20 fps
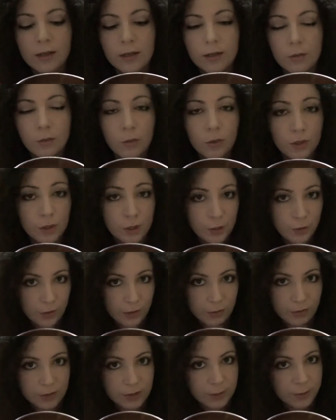
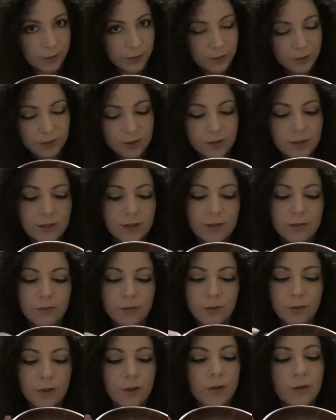Wandering Whispers,
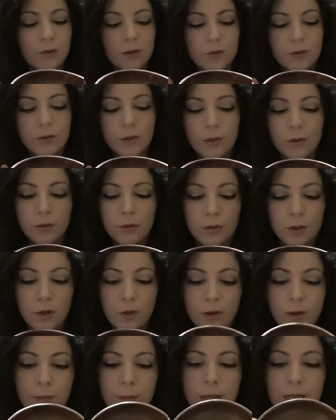for those of you who know
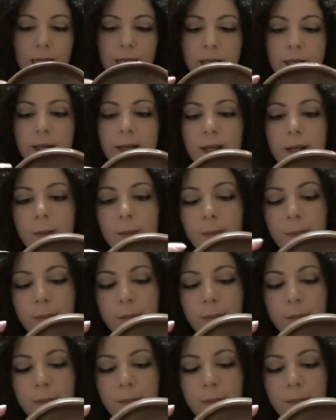him by that name.